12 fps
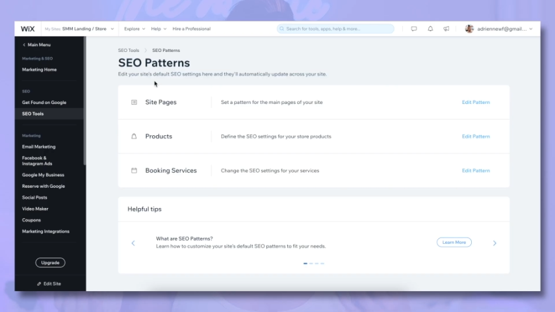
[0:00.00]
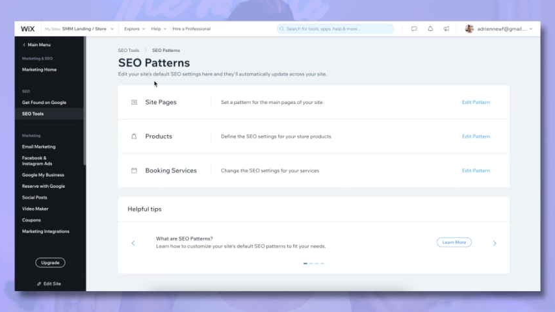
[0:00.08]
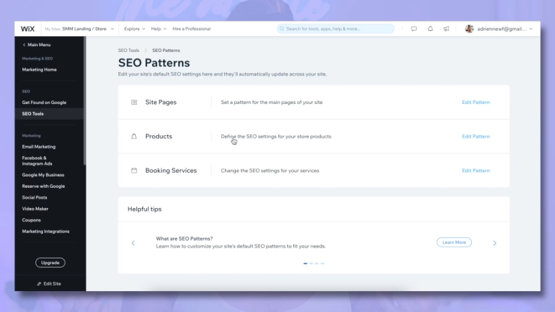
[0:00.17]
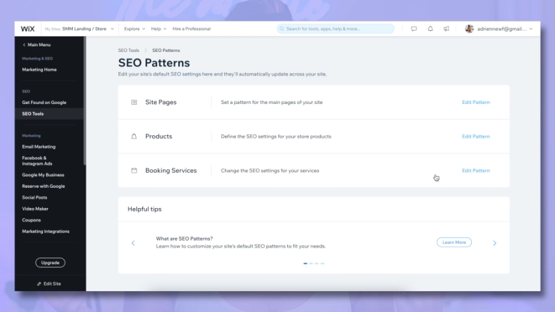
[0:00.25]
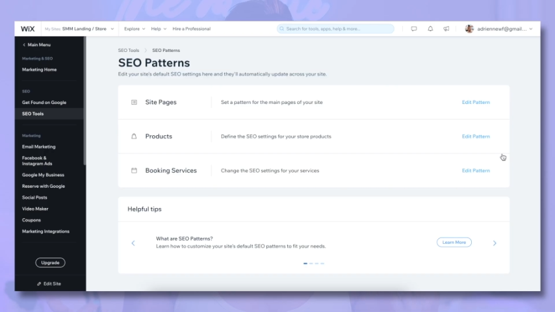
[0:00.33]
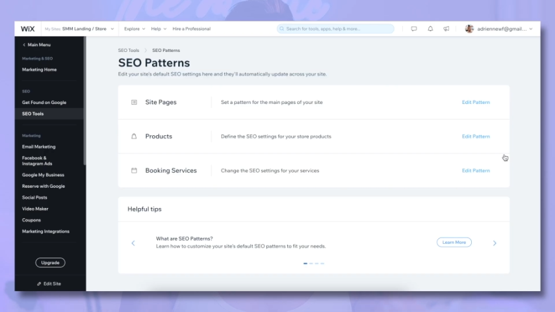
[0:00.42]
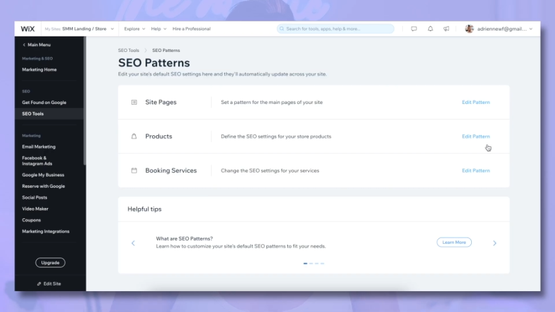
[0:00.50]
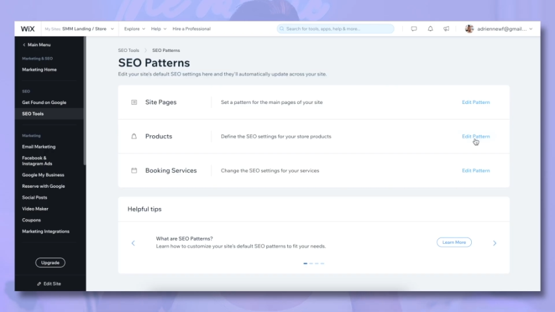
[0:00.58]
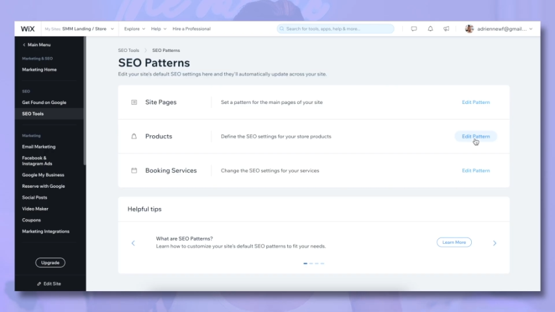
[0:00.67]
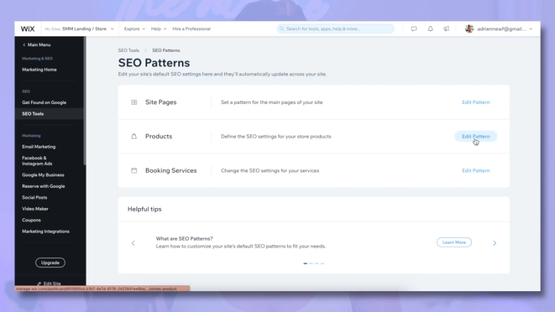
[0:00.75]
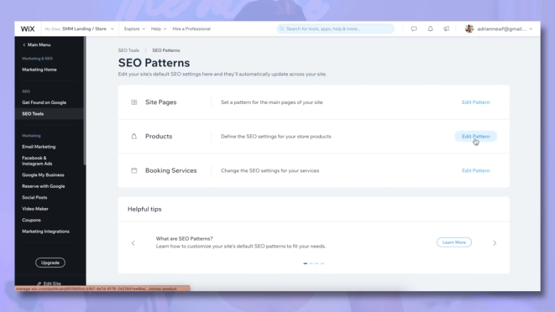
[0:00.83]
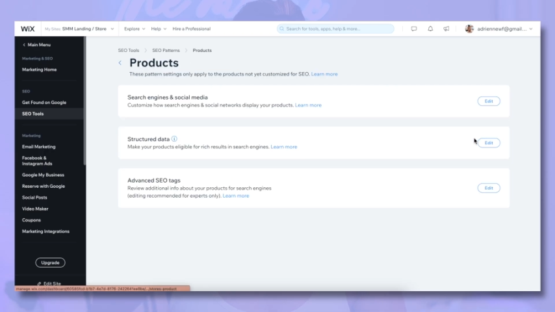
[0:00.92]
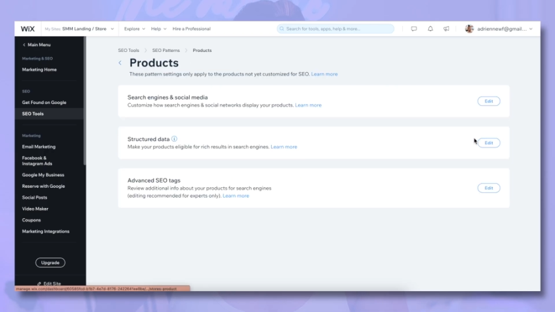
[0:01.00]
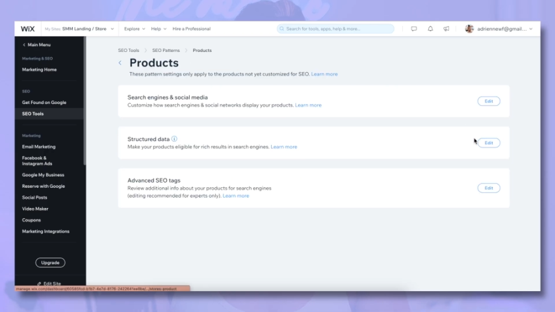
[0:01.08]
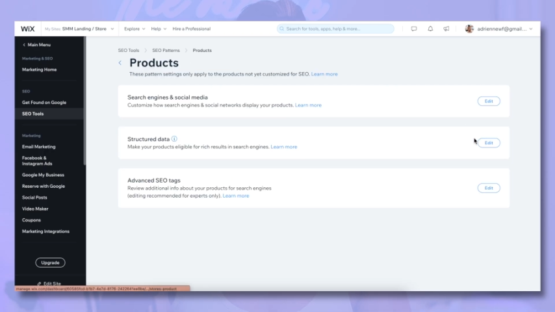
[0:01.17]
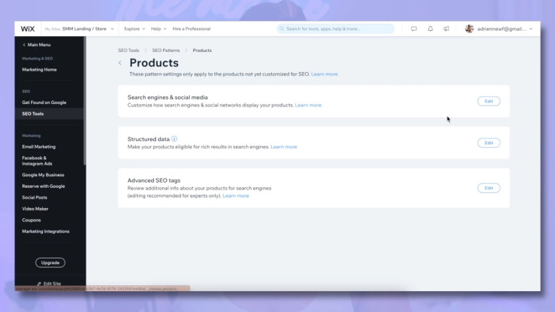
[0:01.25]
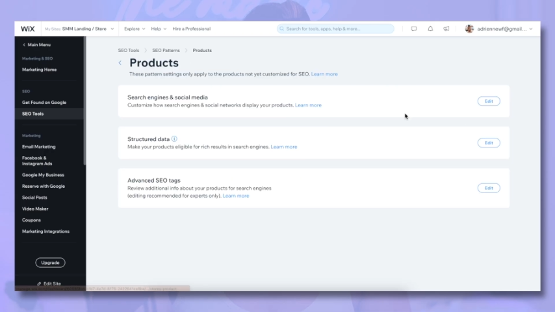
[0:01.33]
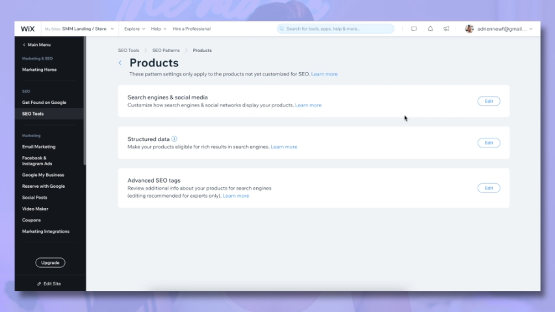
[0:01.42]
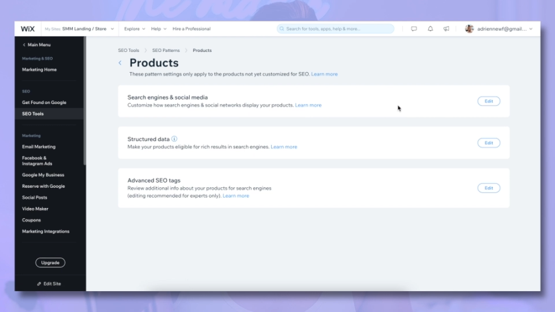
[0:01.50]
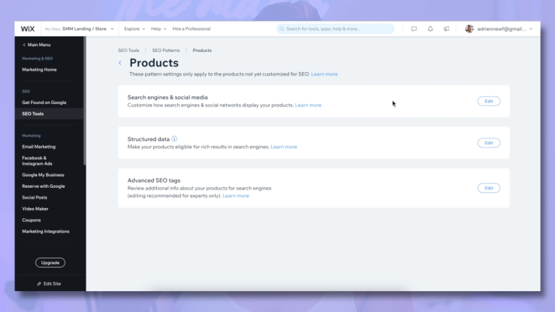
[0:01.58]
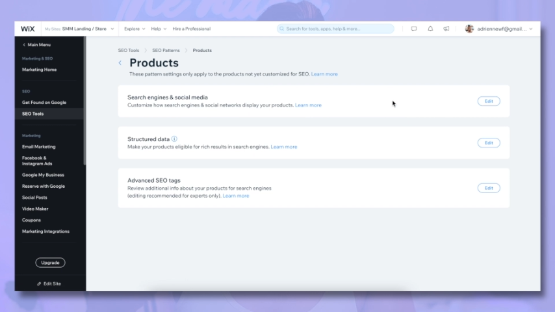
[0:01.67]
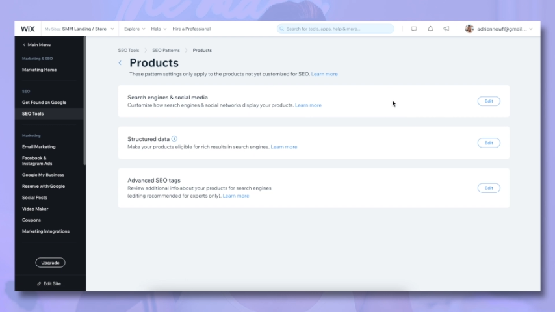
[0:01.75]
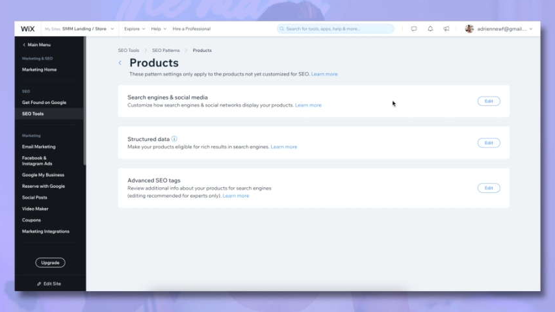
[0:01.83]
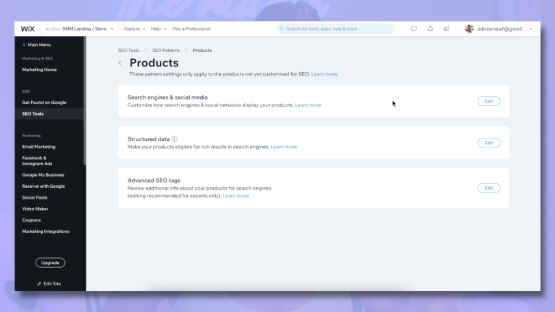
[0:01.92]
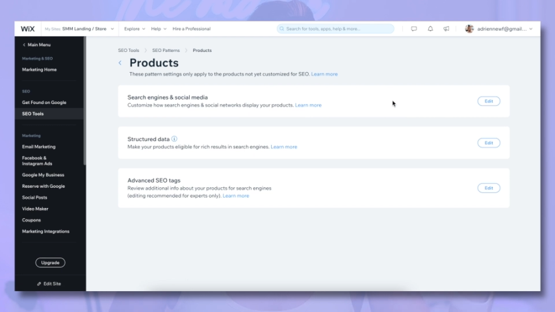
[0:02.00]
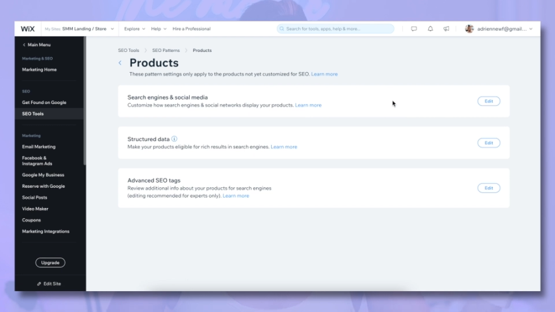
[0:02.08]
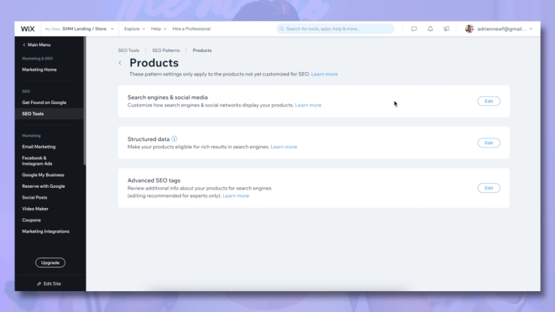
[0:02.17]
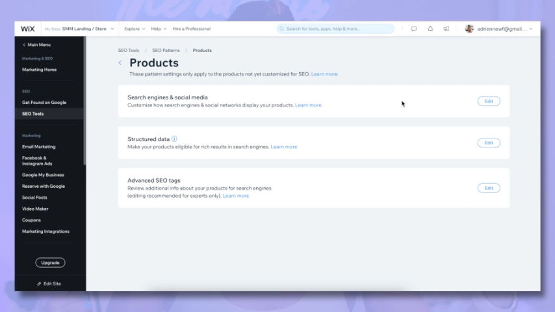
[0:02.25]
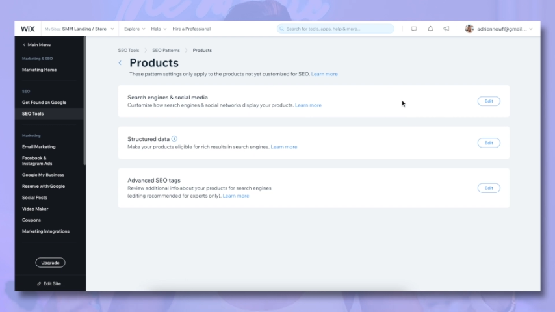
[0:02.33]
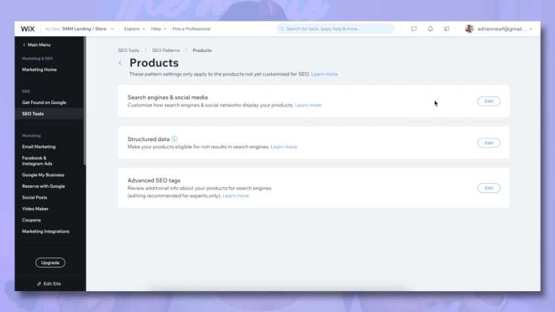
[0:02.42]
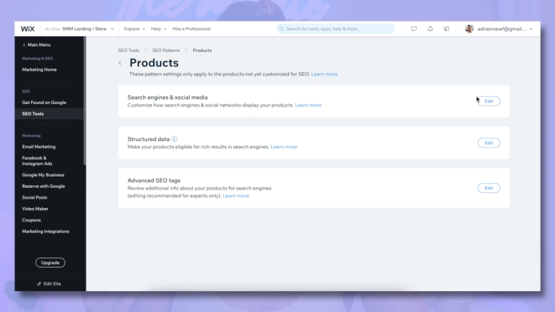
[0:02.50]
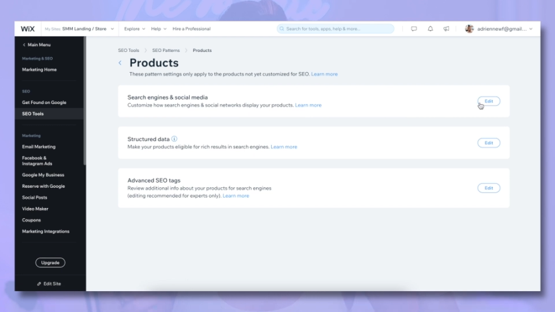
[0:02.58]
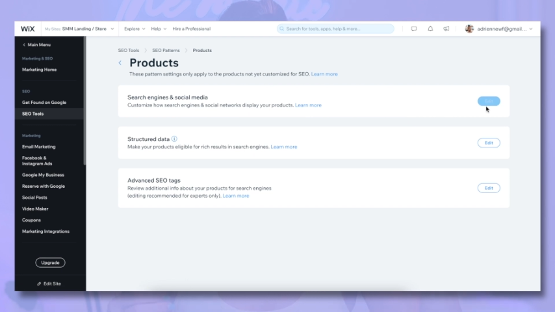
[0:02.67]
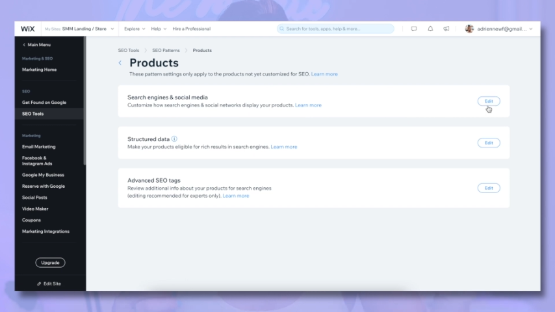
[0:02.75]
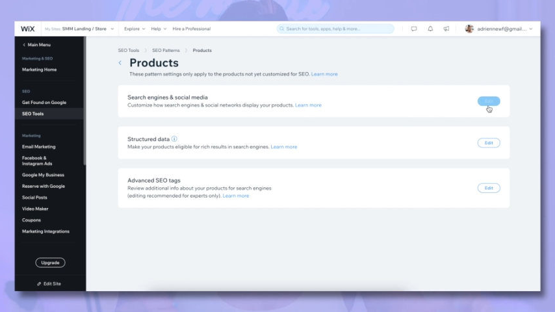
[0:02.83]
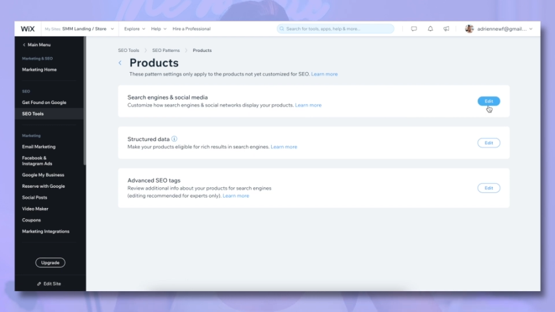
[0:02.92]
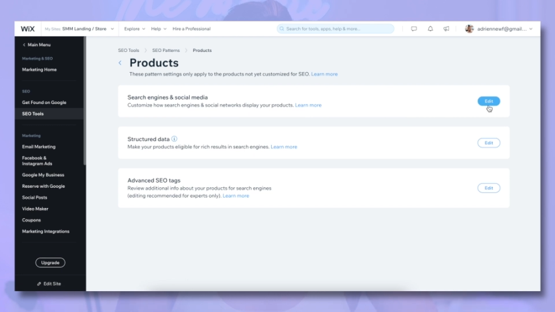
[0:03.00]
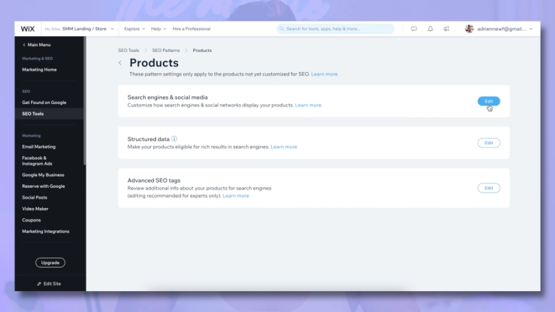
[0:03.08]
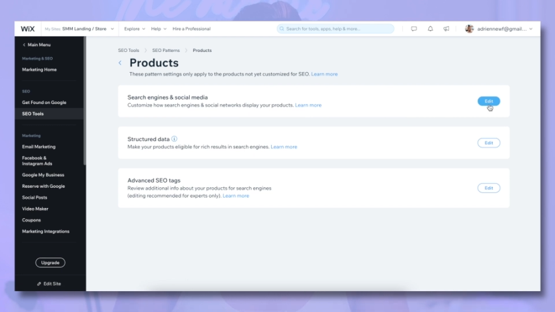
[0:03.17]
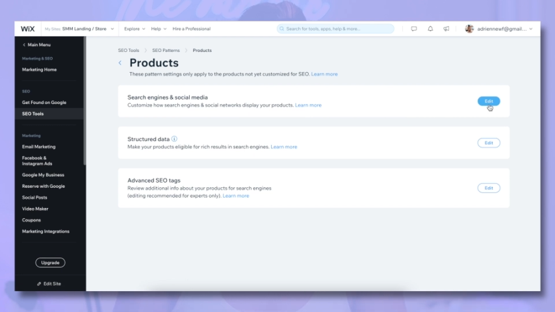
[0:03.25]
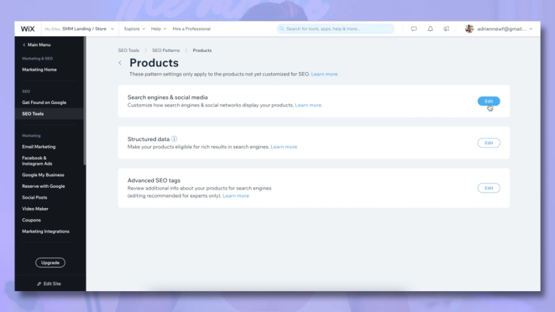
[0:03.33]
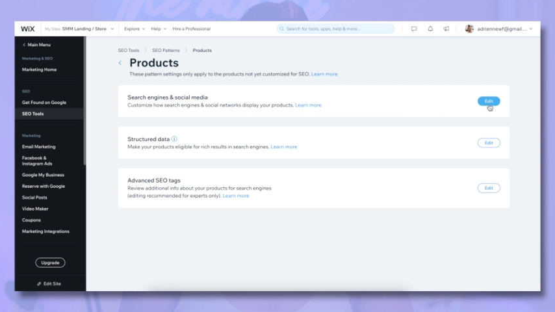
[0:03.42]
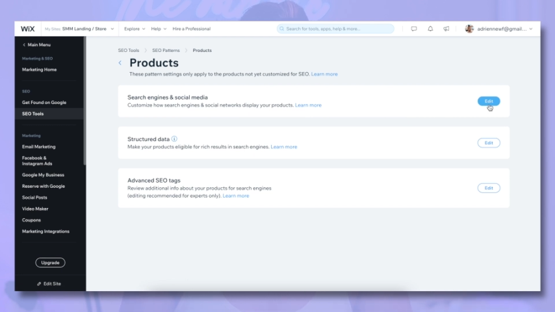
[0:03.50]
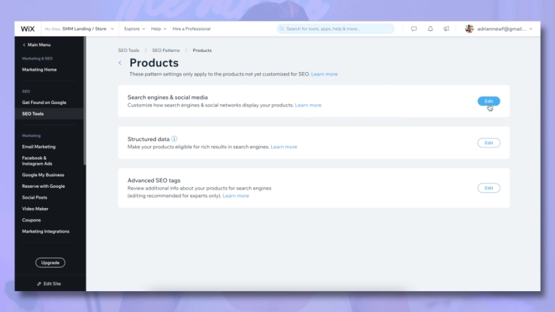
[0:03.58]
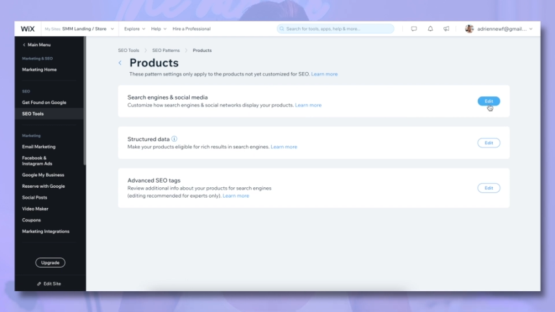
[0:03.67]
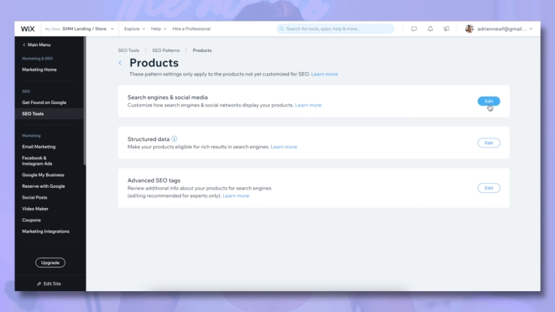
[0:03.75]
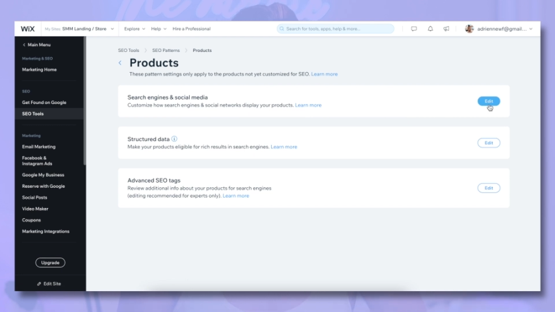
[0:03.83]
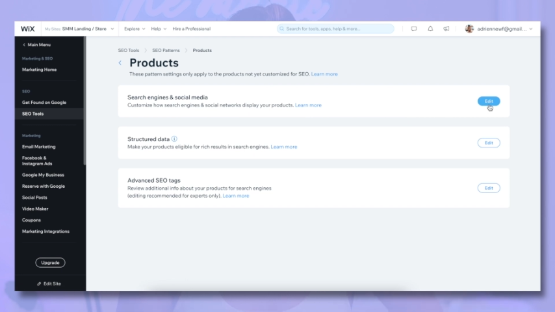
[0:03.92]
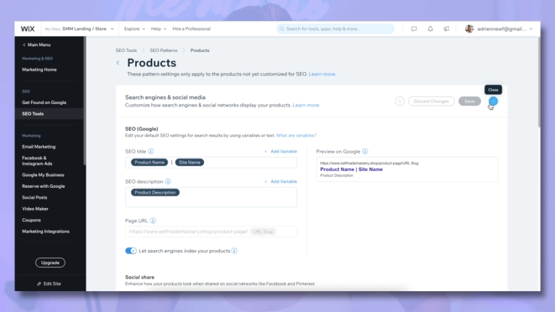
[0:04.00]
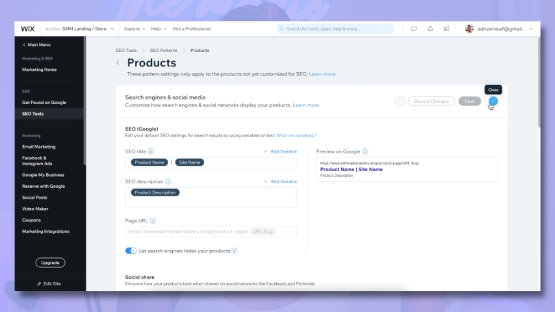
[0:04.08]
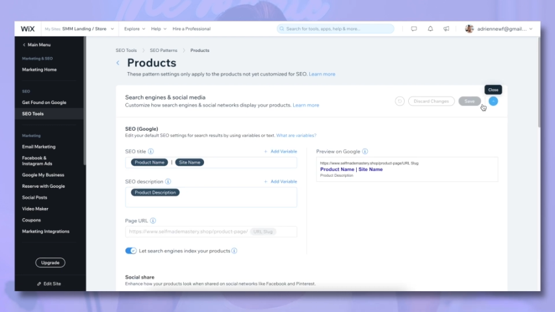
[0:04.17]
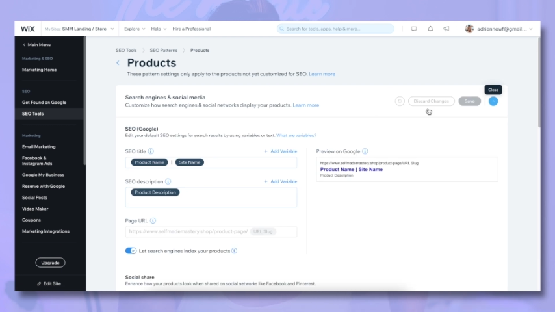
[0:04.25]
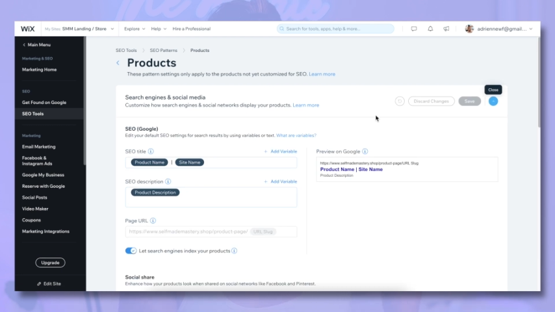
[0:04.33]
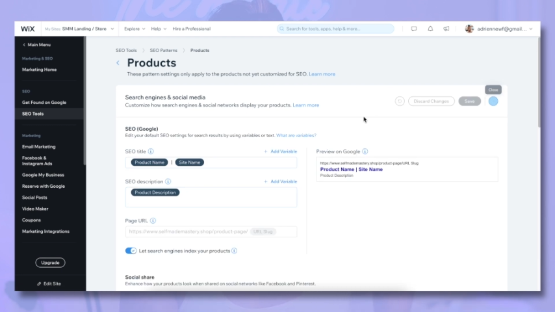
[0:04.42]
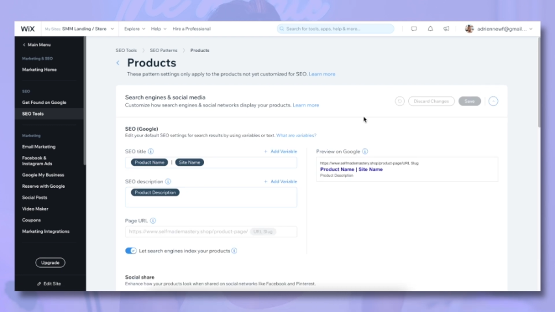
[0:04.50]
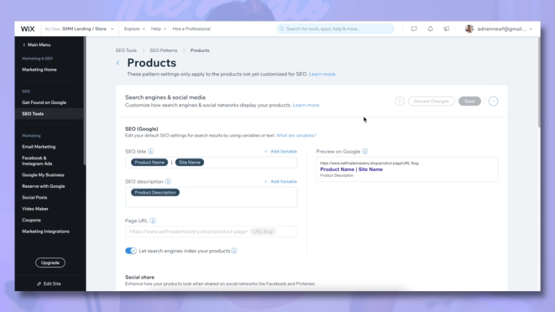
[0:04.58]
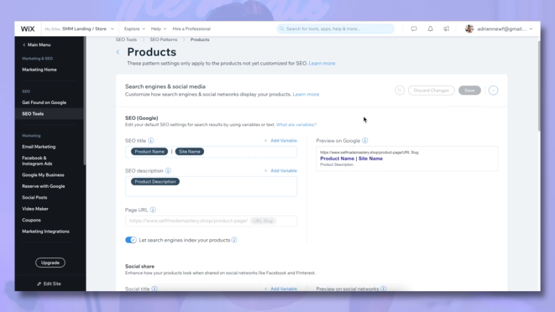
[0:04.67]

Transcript: [unreadable: no face in view]